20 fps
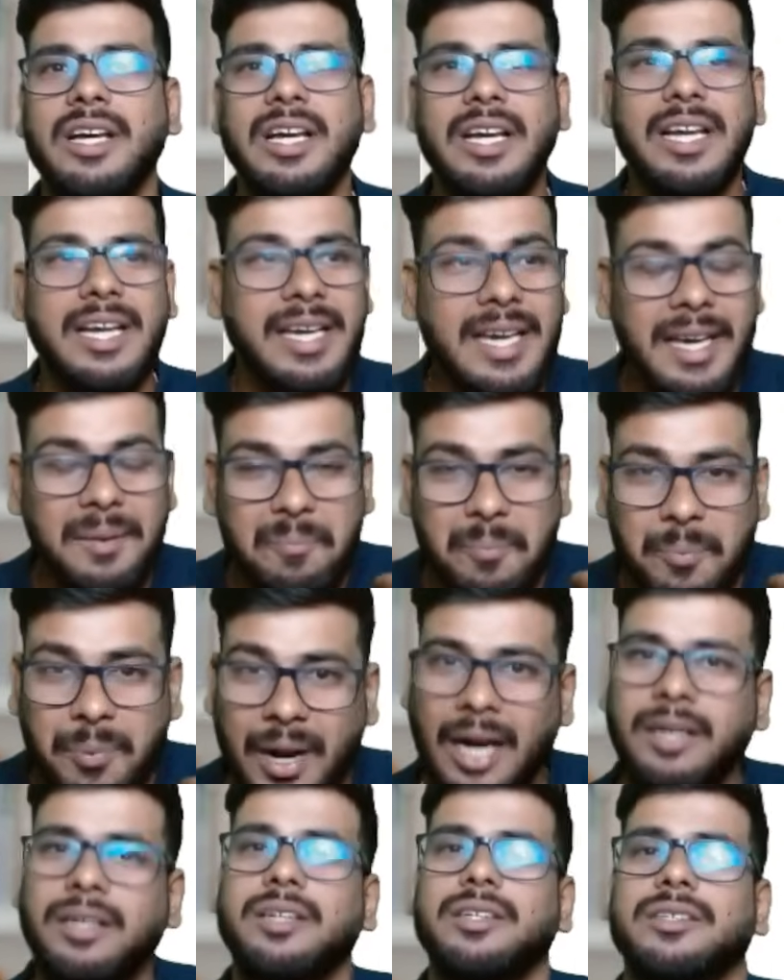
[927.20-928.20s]
He
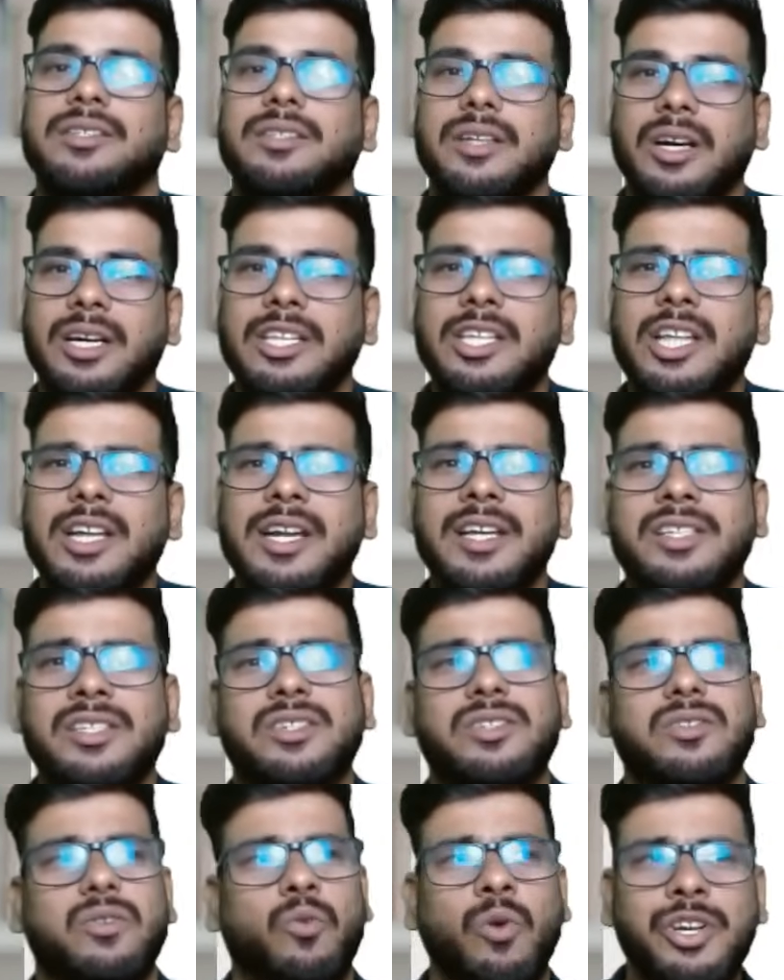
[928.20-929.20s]
practiced in the
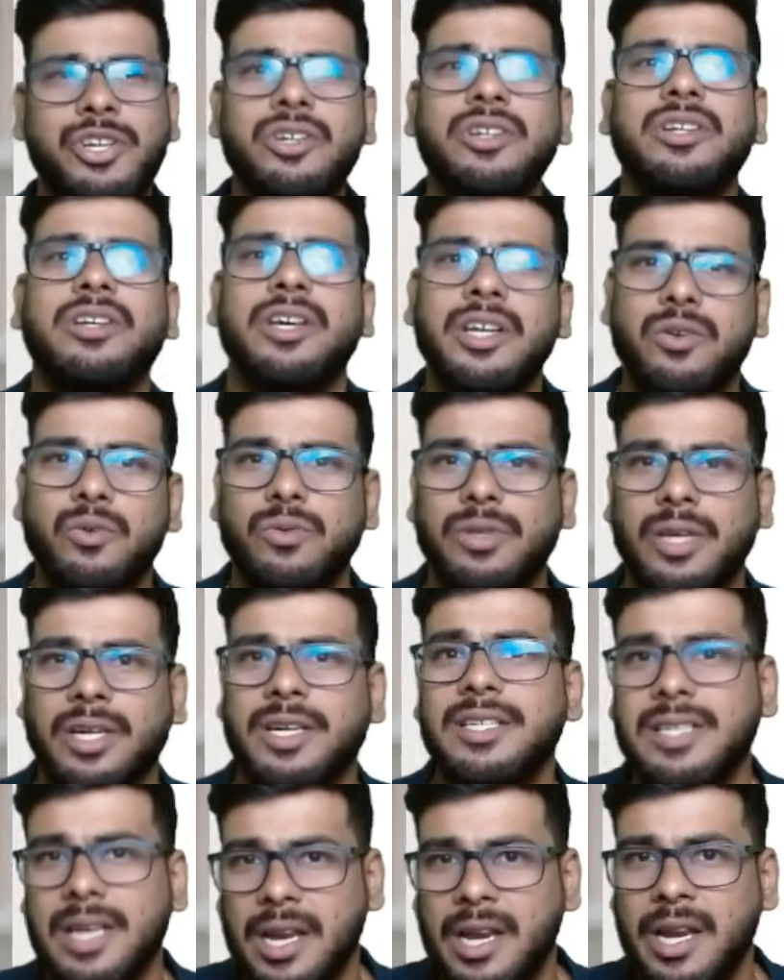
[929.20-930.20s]
nets. Why should he do that?
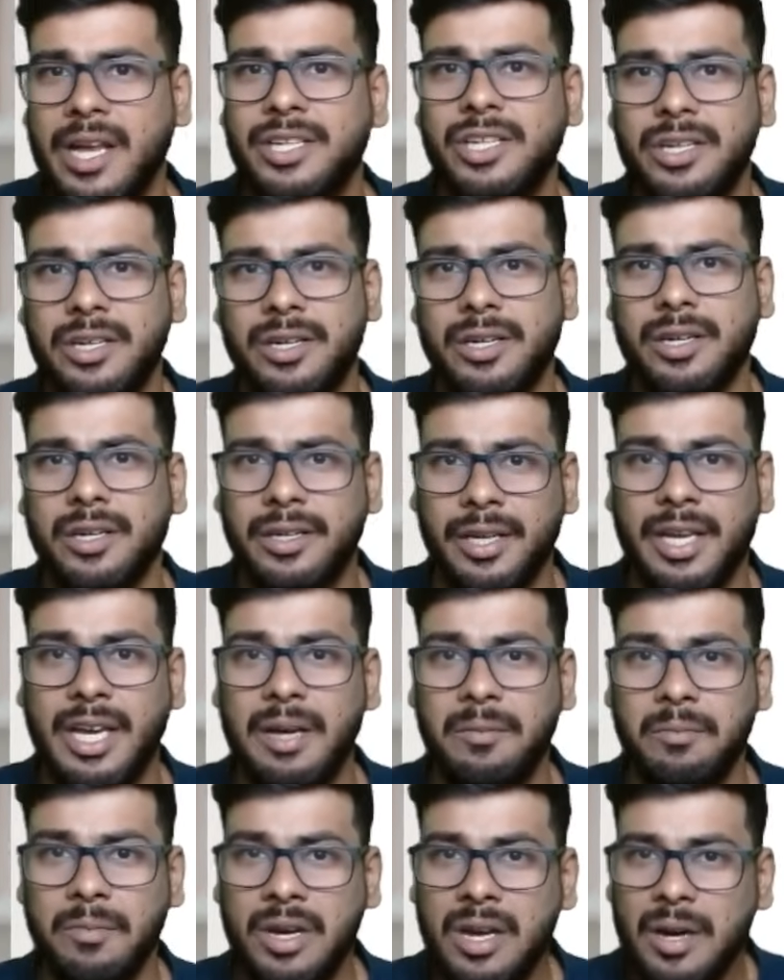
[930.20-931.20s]
He's a legend in the
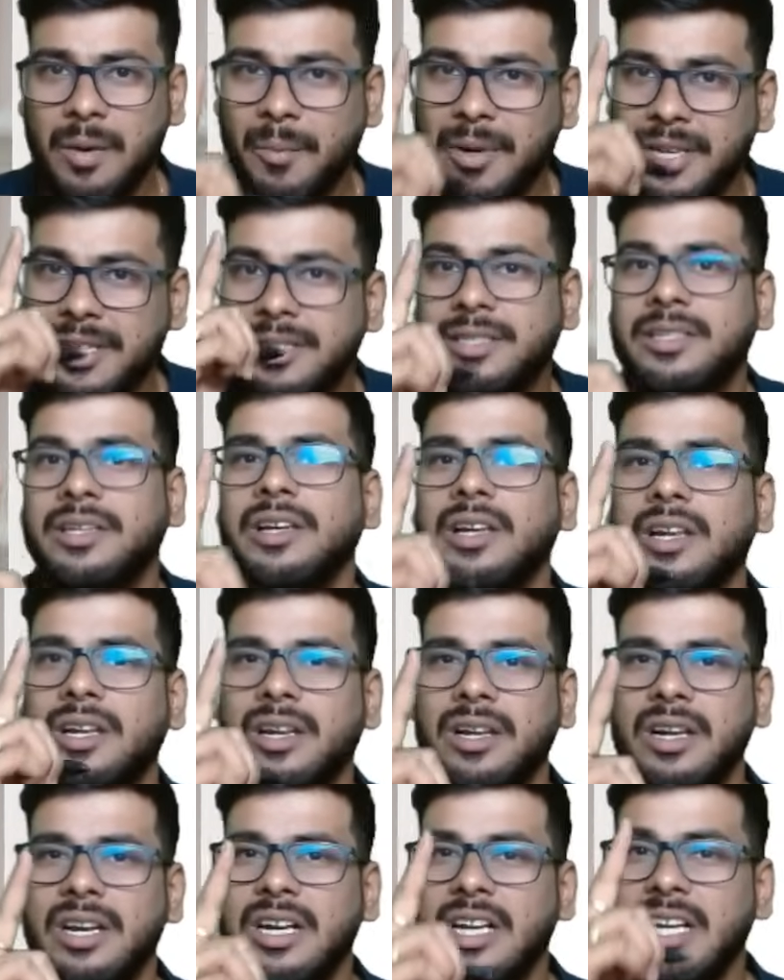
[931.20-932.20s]
game. Still,
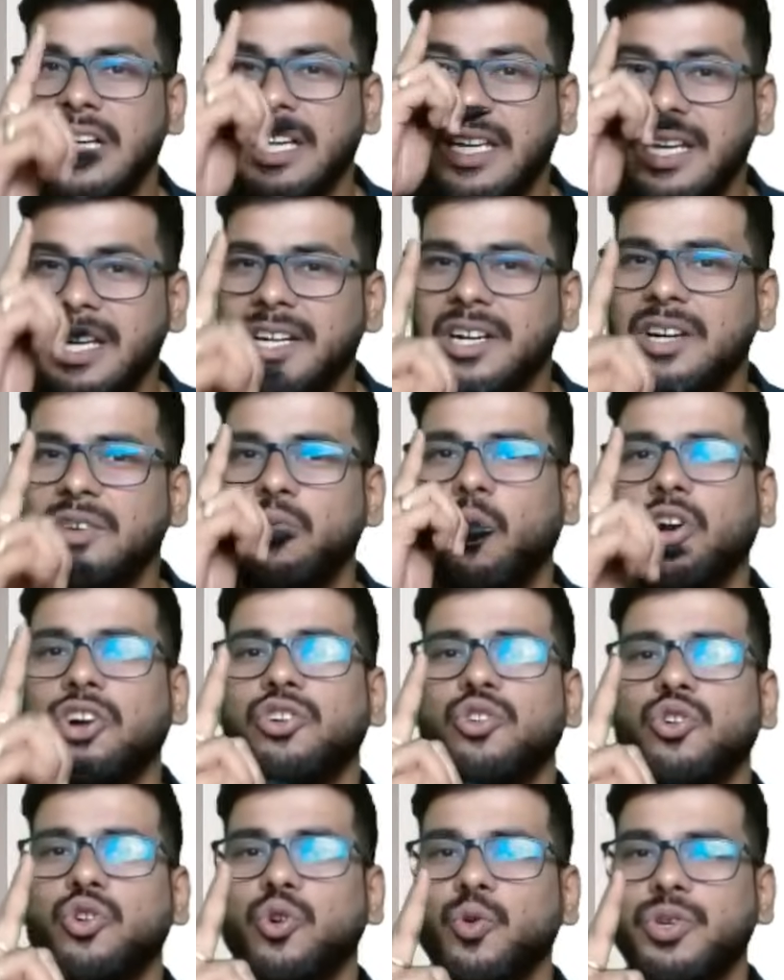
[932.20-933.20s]
he didn't want to
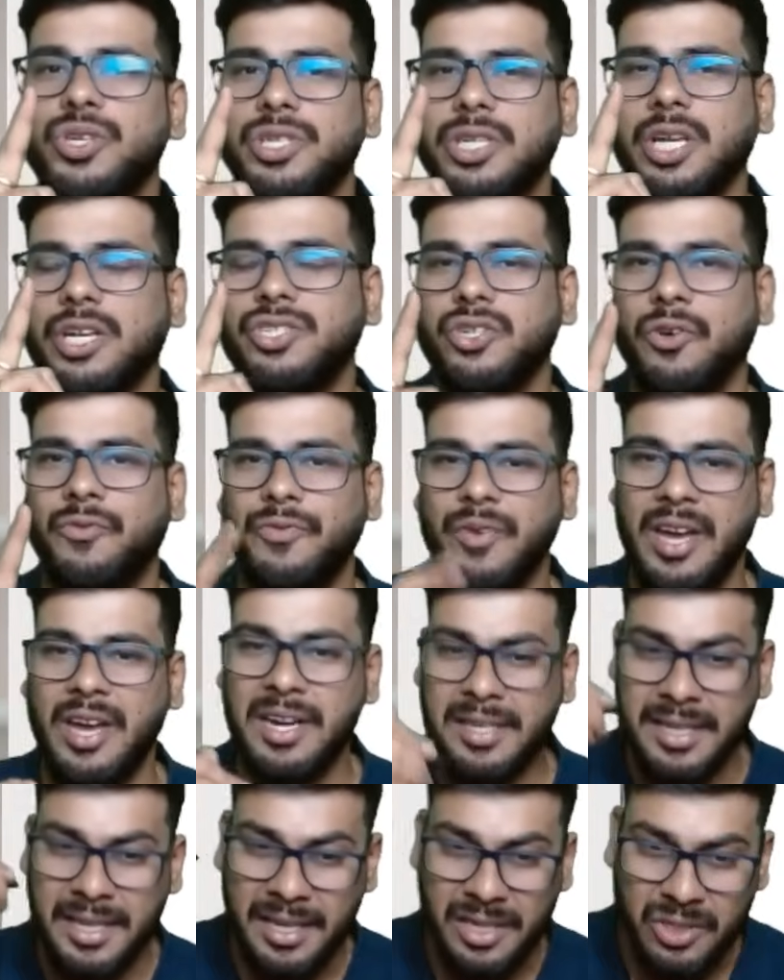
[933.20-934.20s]
lose touch of
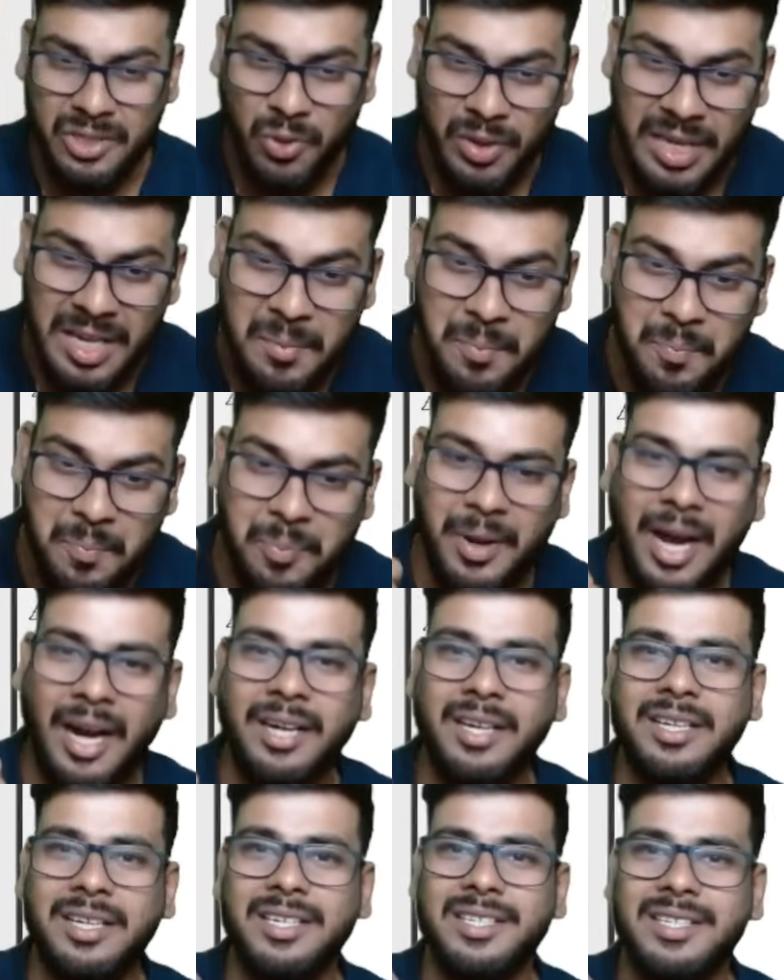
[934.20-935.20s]
anything. So he
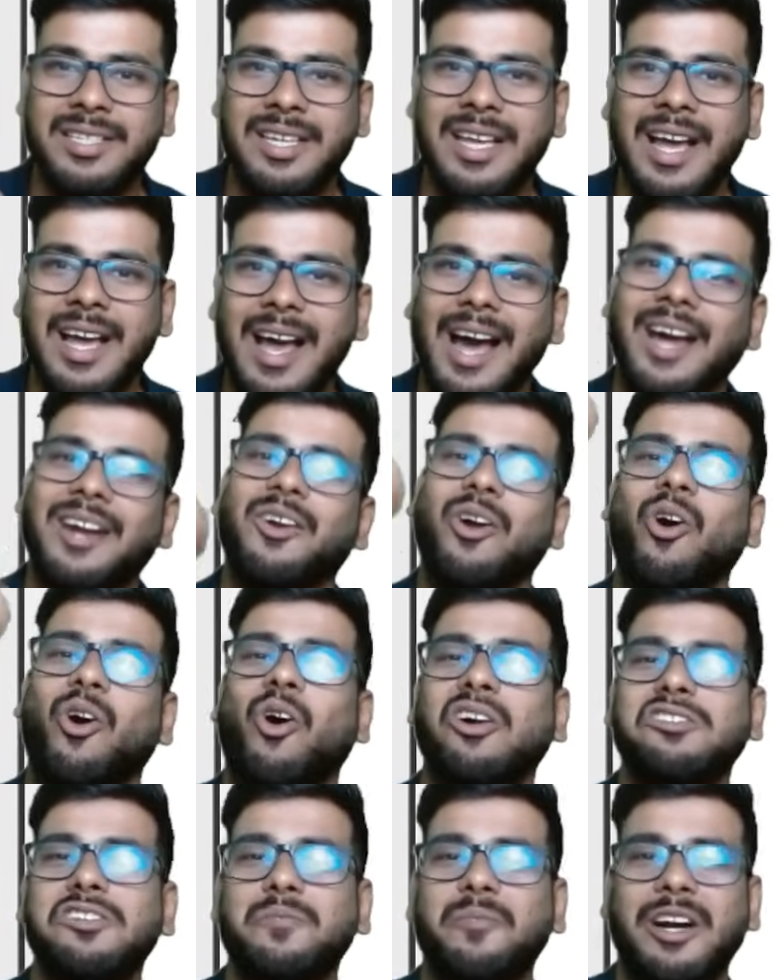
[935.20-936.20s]
practiced and
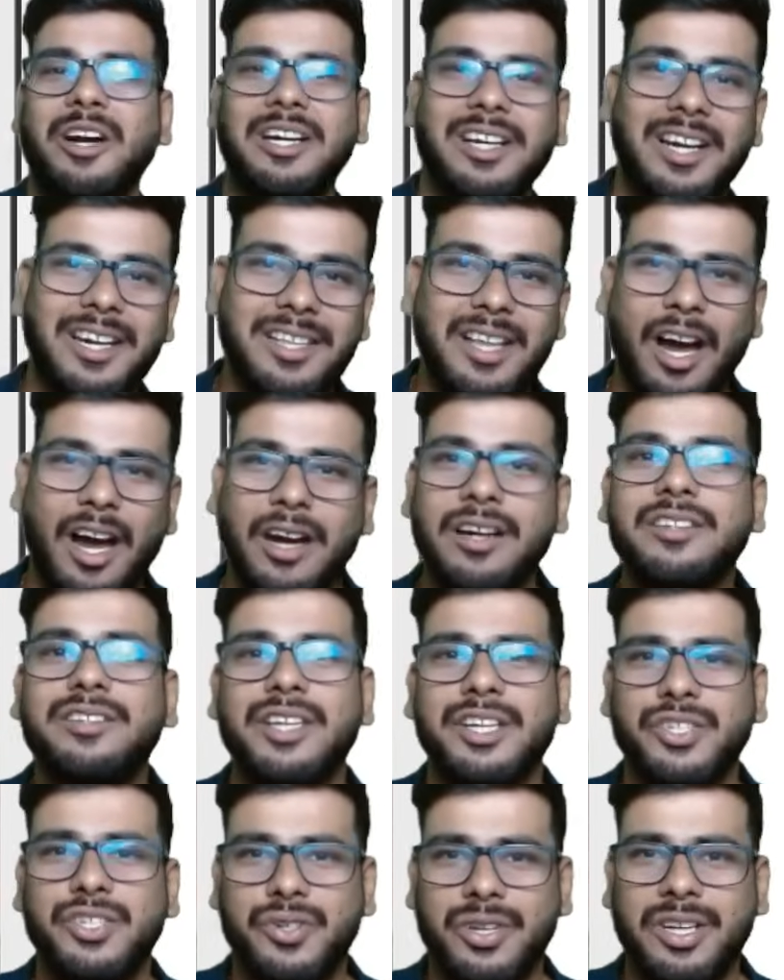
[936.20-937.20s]
automatically the 100th
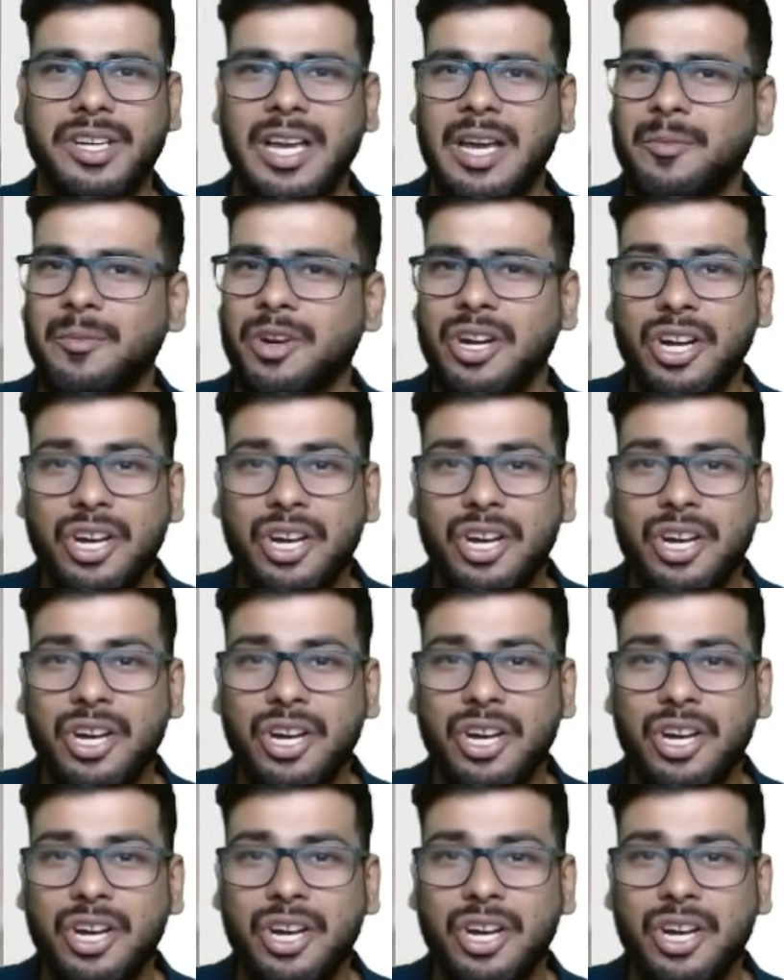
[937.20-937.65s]
century came in.